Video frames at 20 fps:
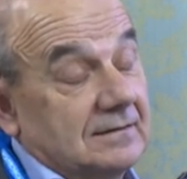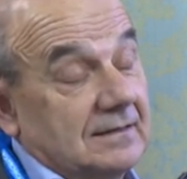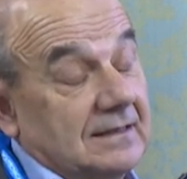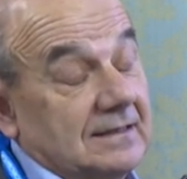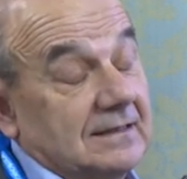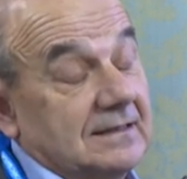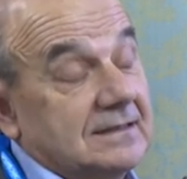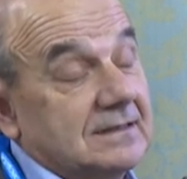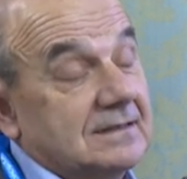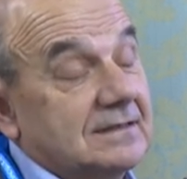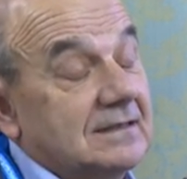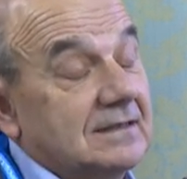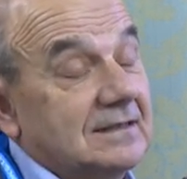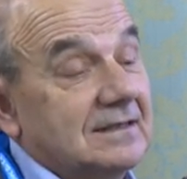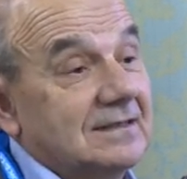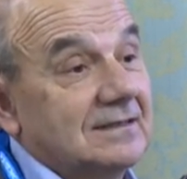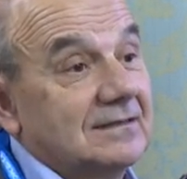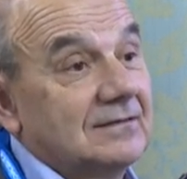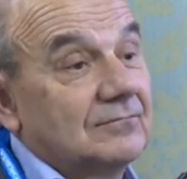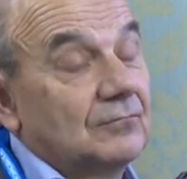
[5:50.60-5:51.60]
at least,
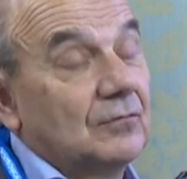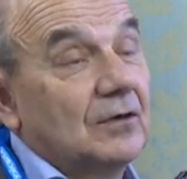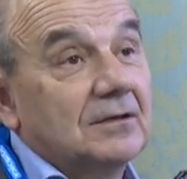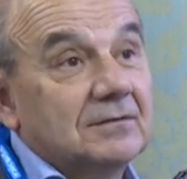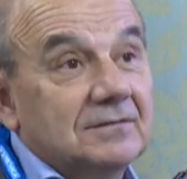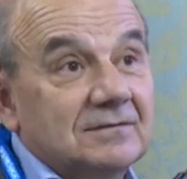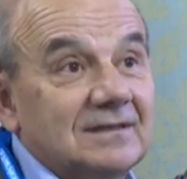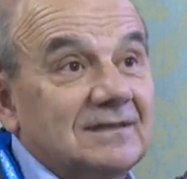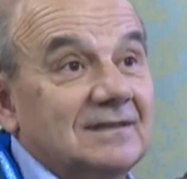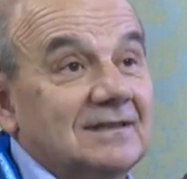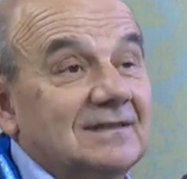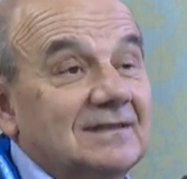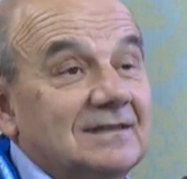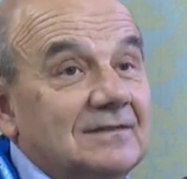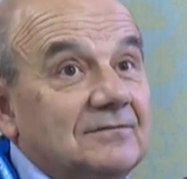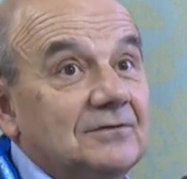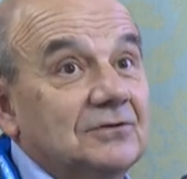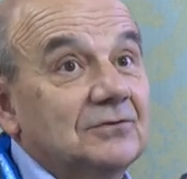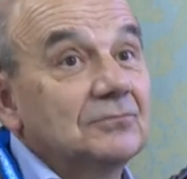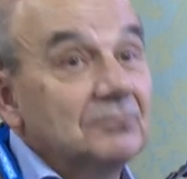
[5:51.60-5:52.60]
well,
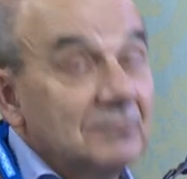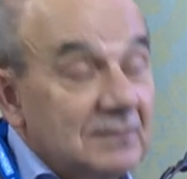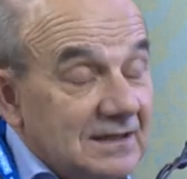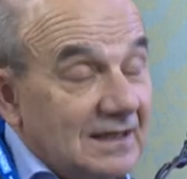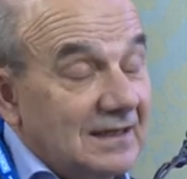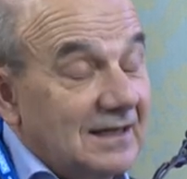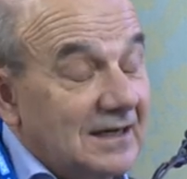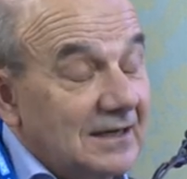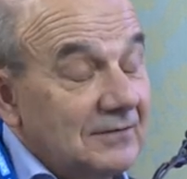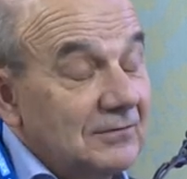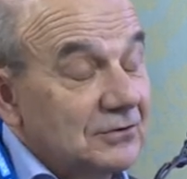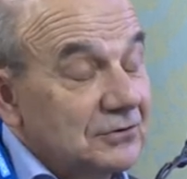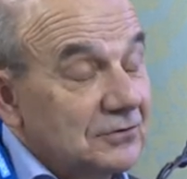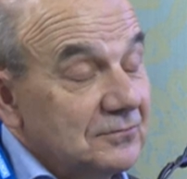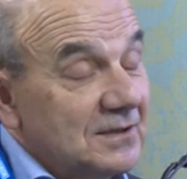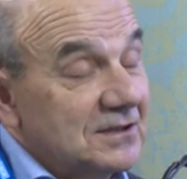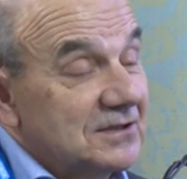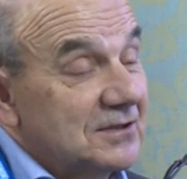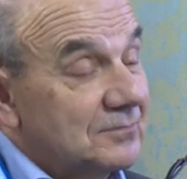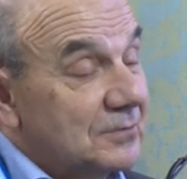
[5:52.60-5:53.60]
if you are able to
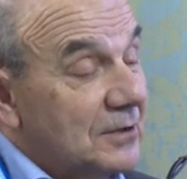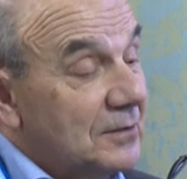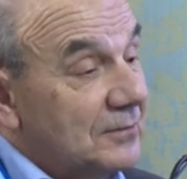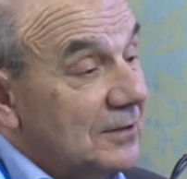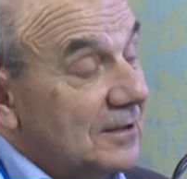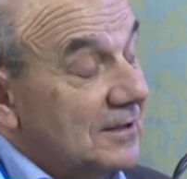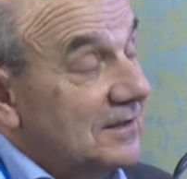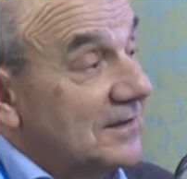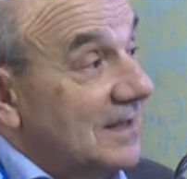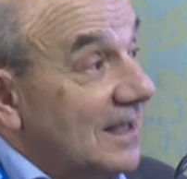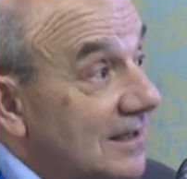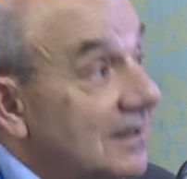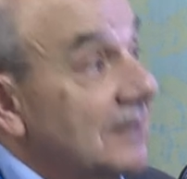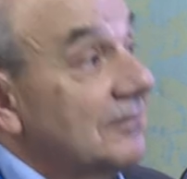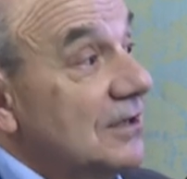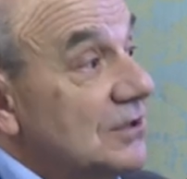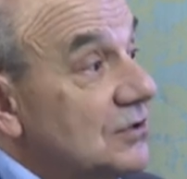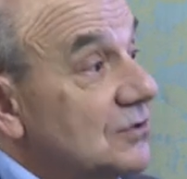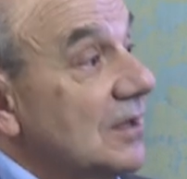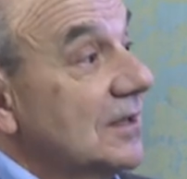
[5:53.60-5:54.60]
measure properly, then
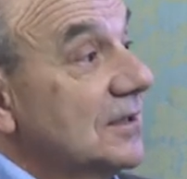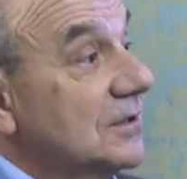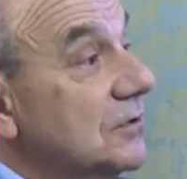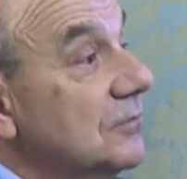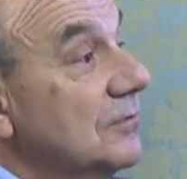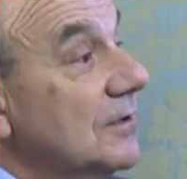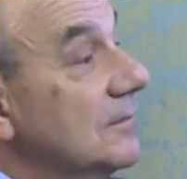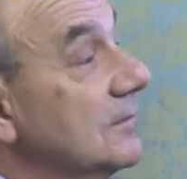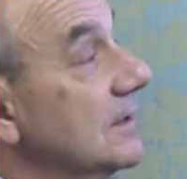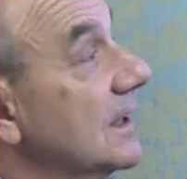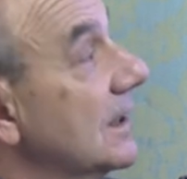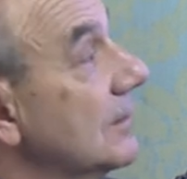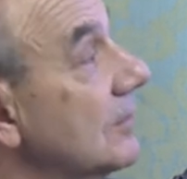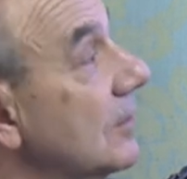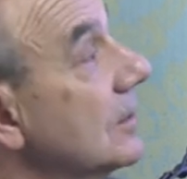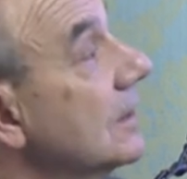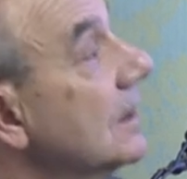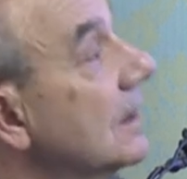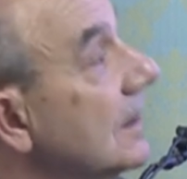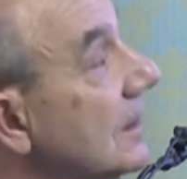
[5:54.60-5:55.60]
eventually you will be
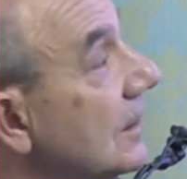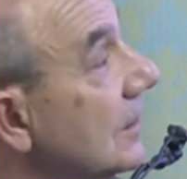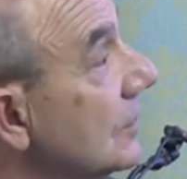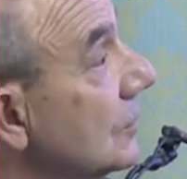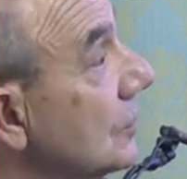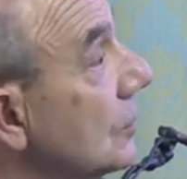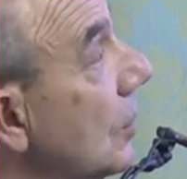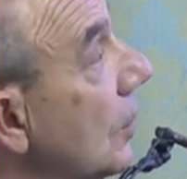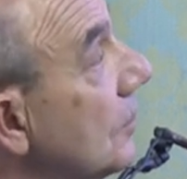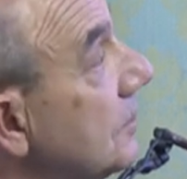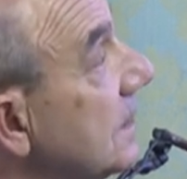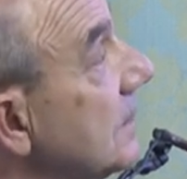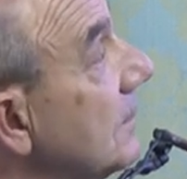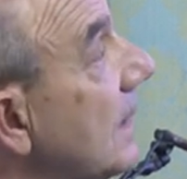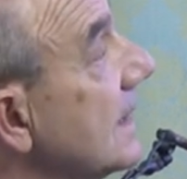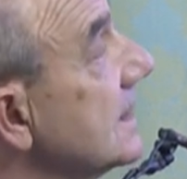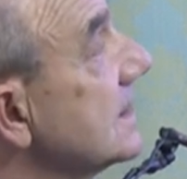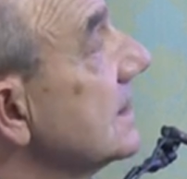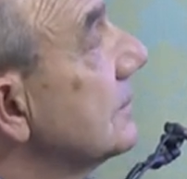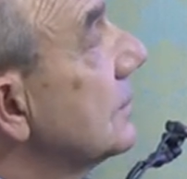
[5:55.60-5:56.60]
able to
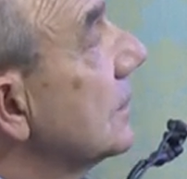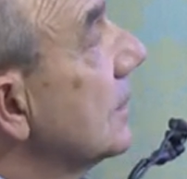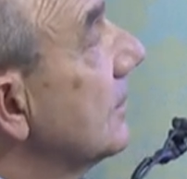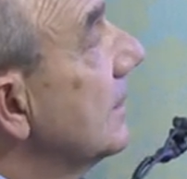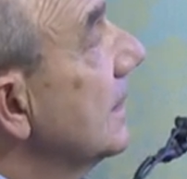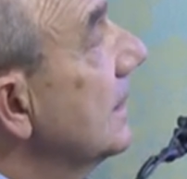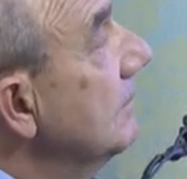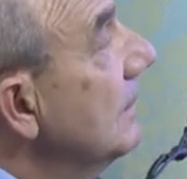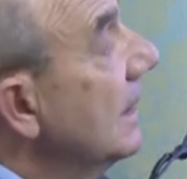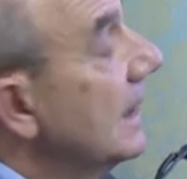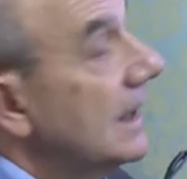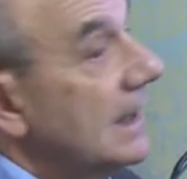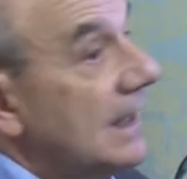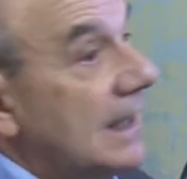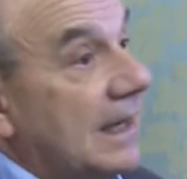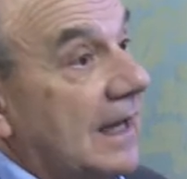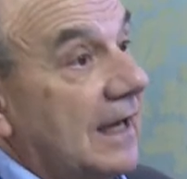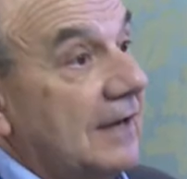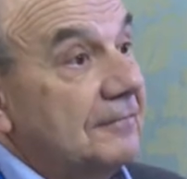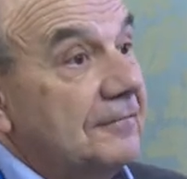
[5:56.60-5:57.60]
optimize the problem.
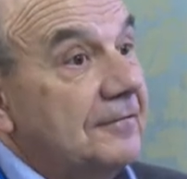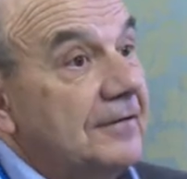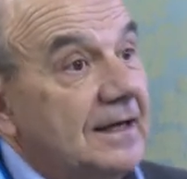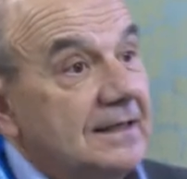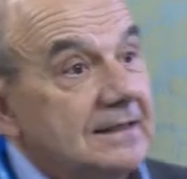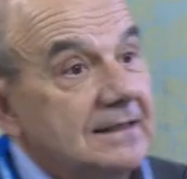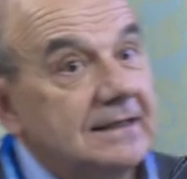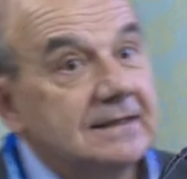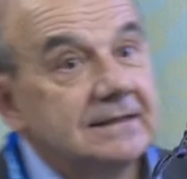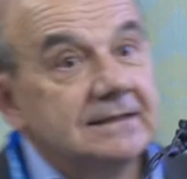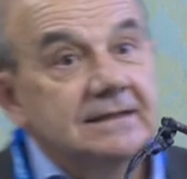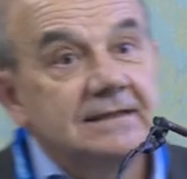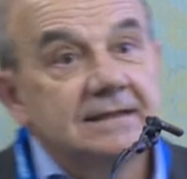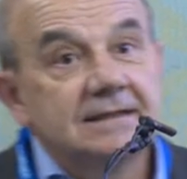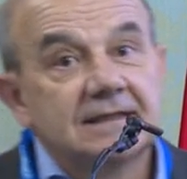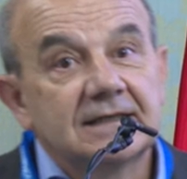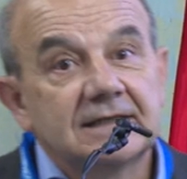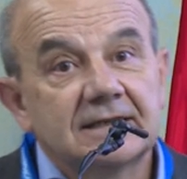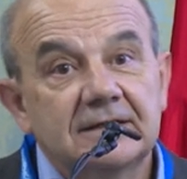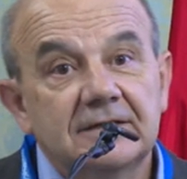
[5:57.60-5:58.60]
And
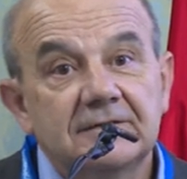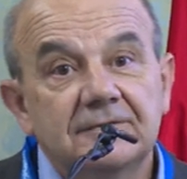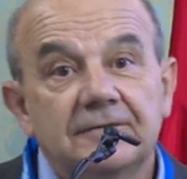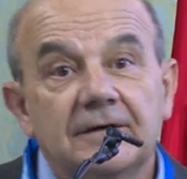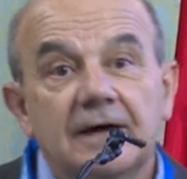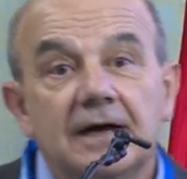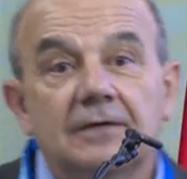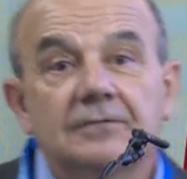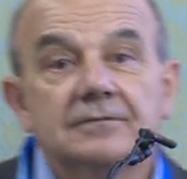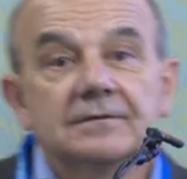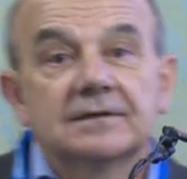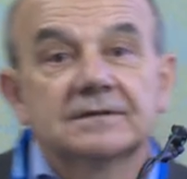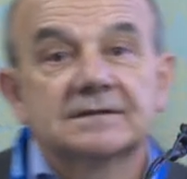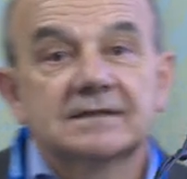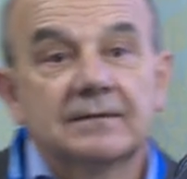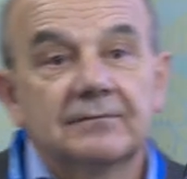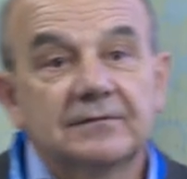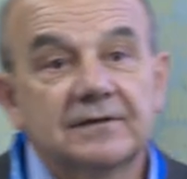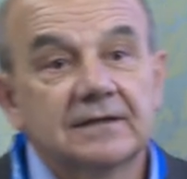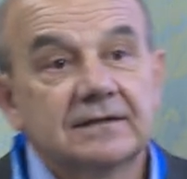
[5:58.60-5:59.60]
finally, uh, he found
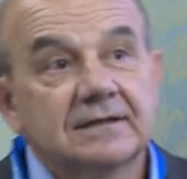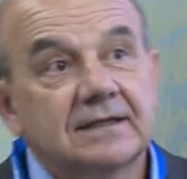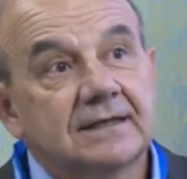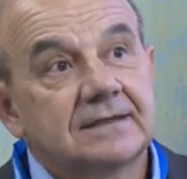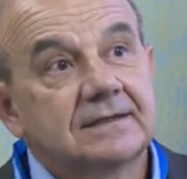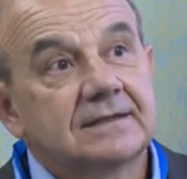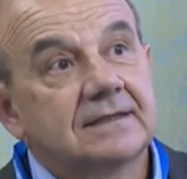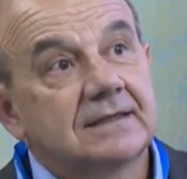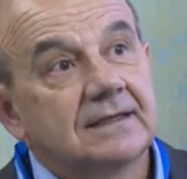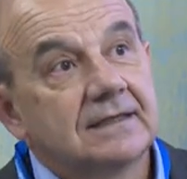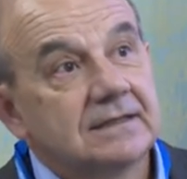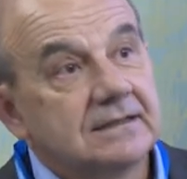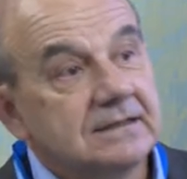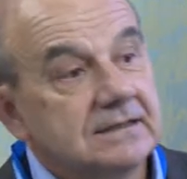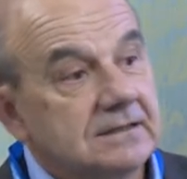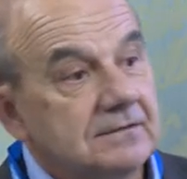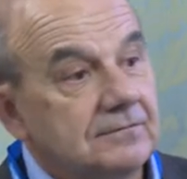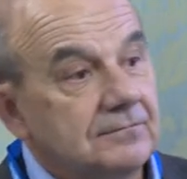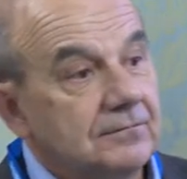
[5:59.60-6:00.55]
something that uh, is